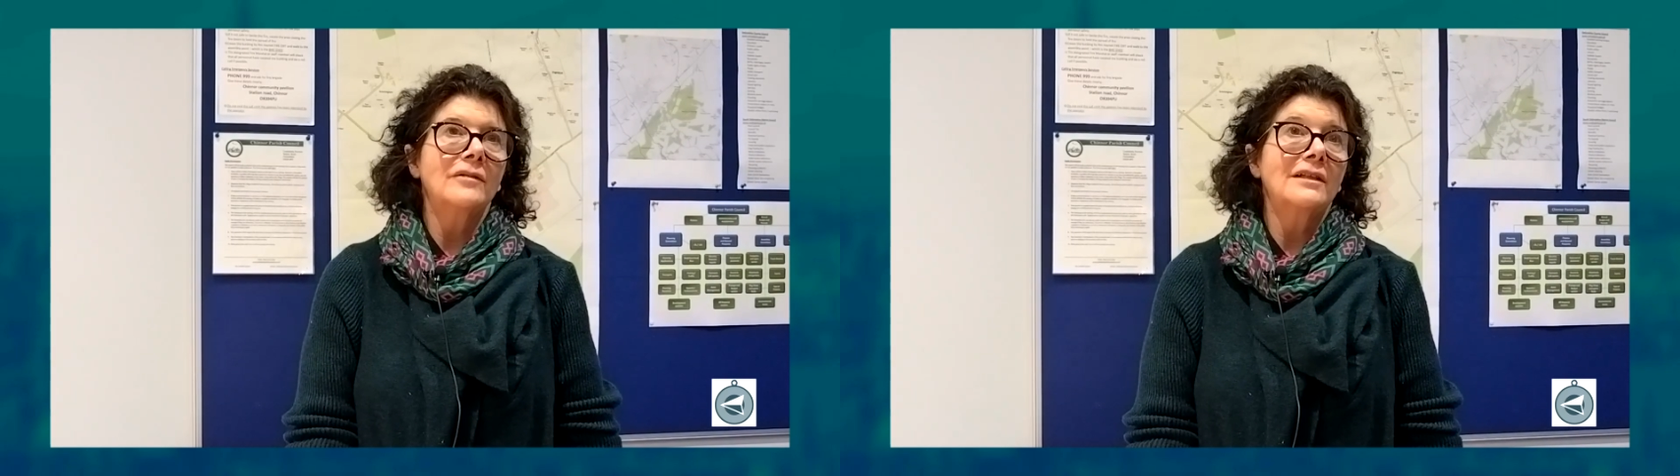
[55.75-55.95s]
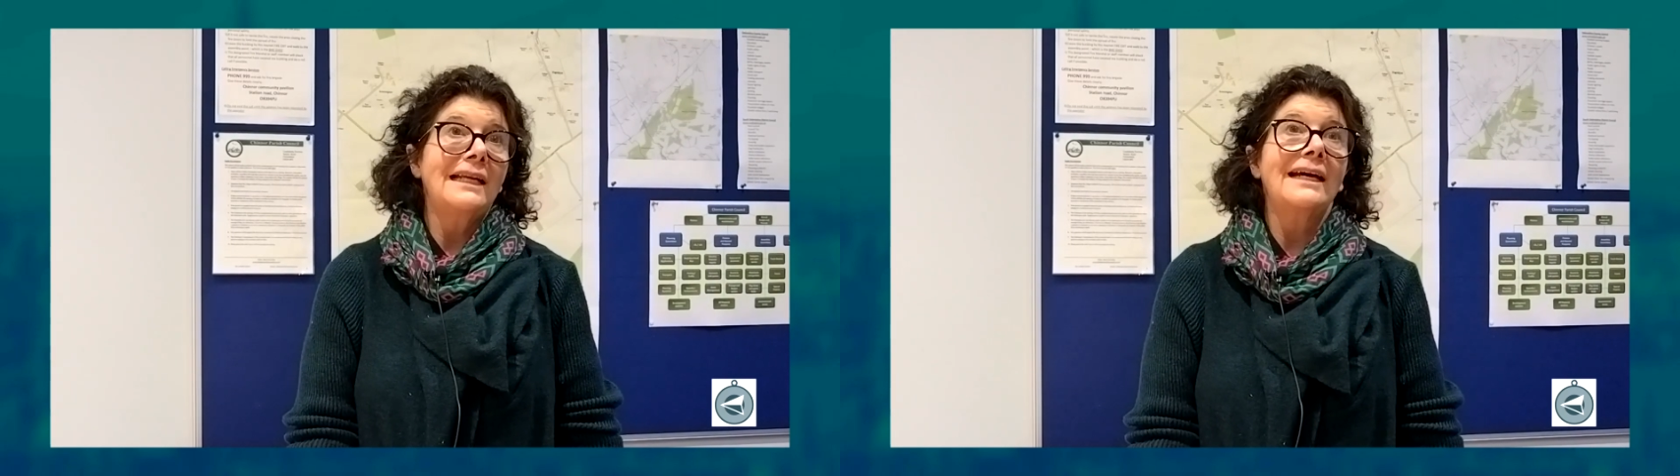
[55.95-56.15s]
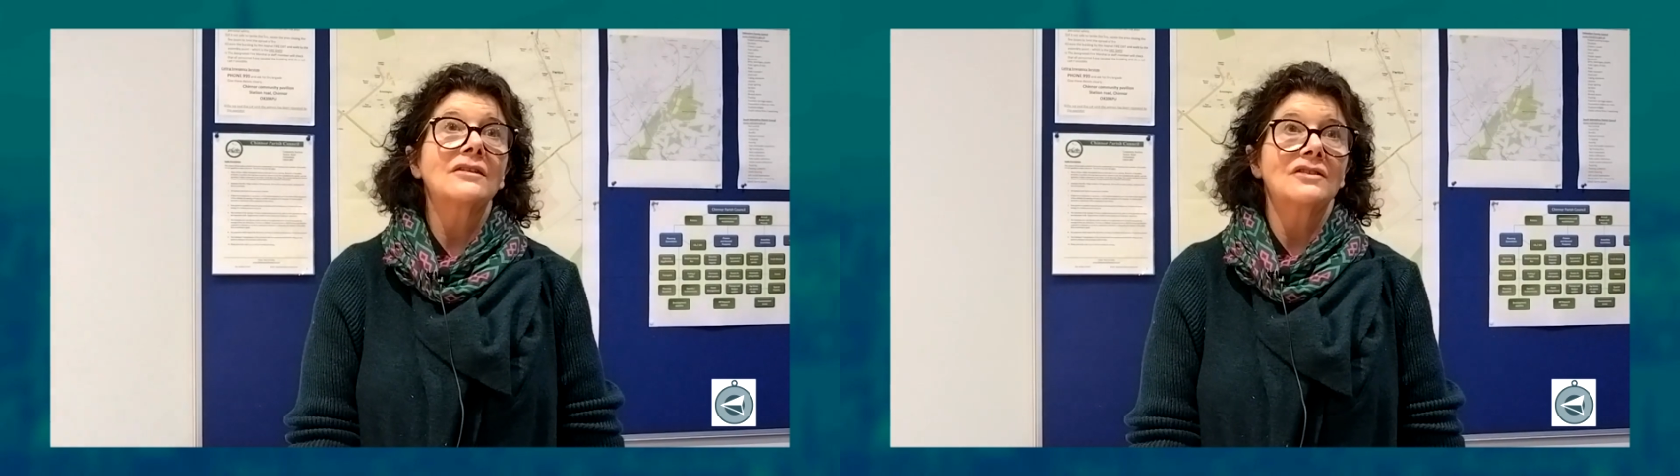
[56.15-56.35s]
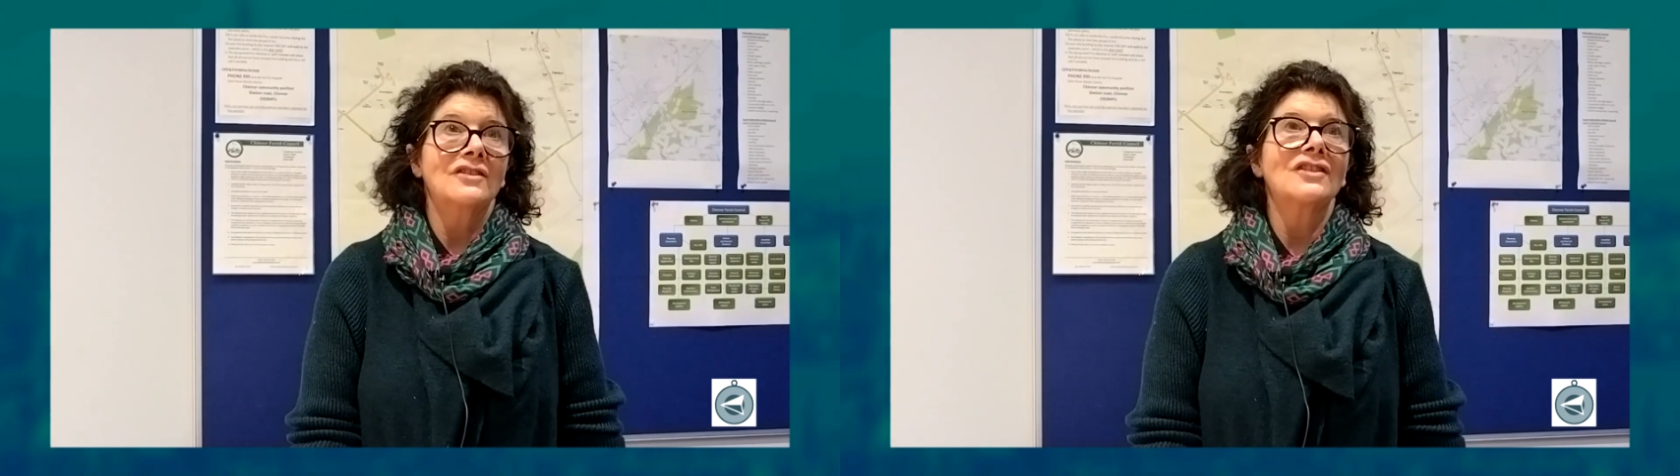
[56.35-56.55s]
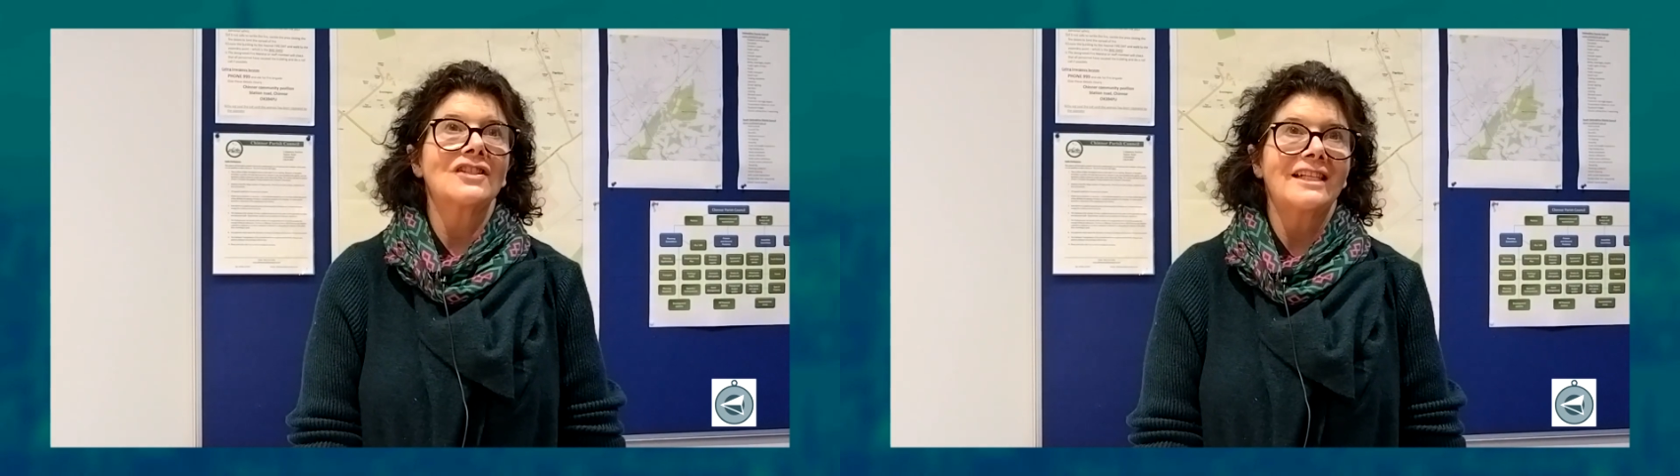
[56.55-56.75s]
we're allowed
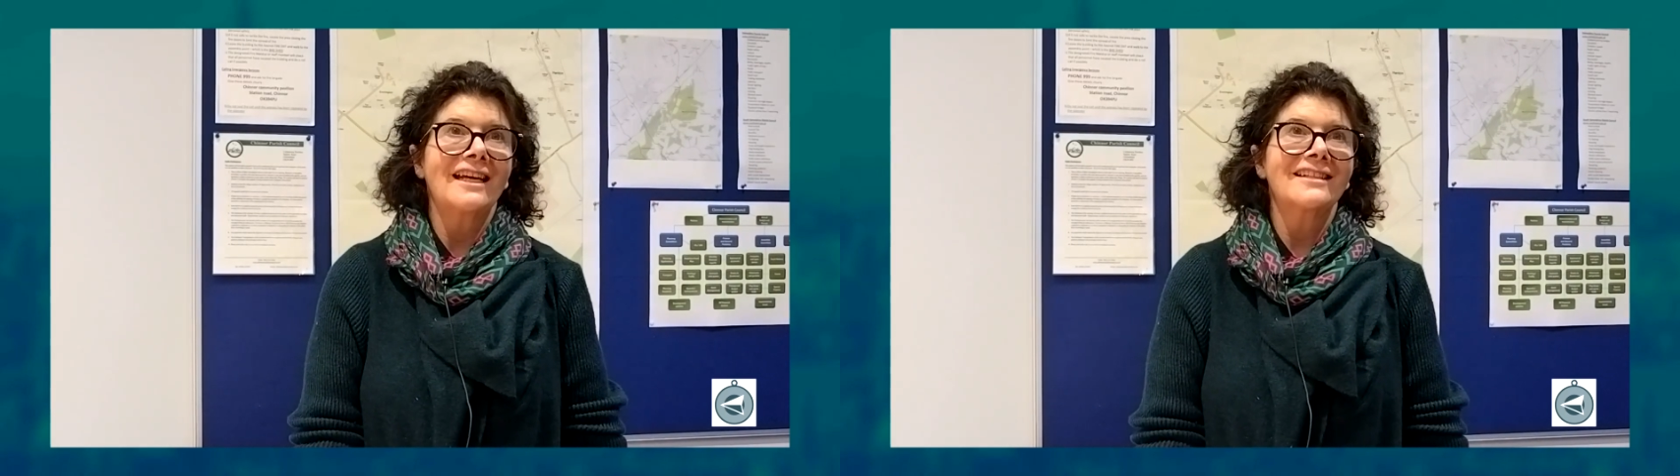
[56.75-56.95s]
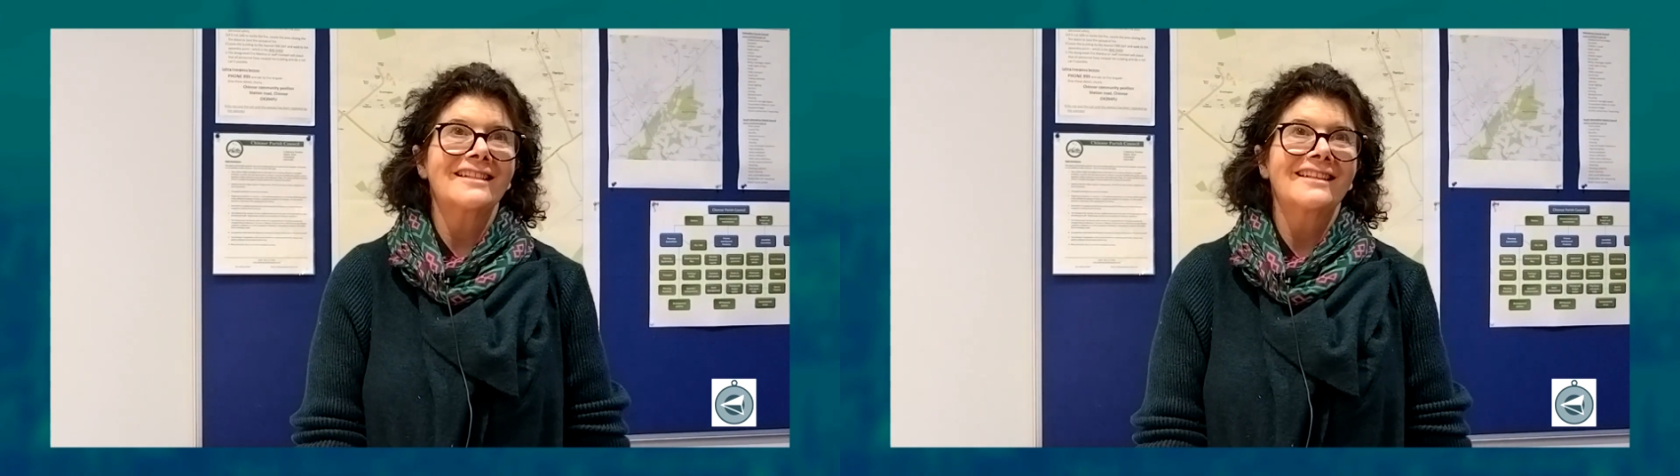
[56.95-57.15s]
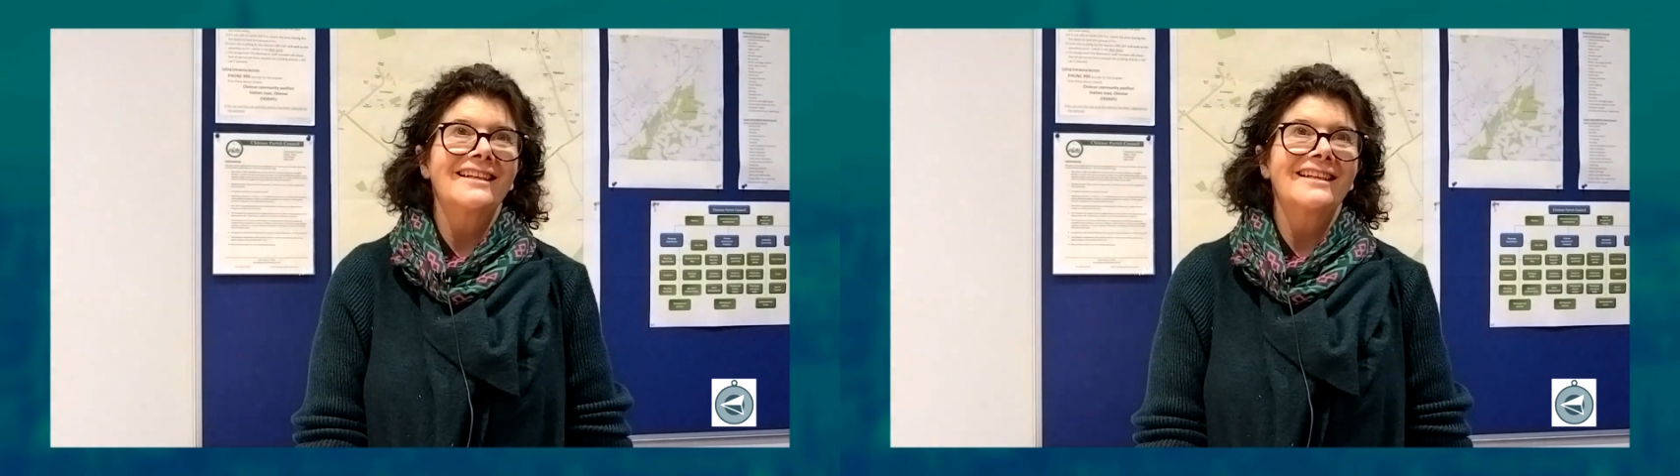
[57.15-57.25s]
to set,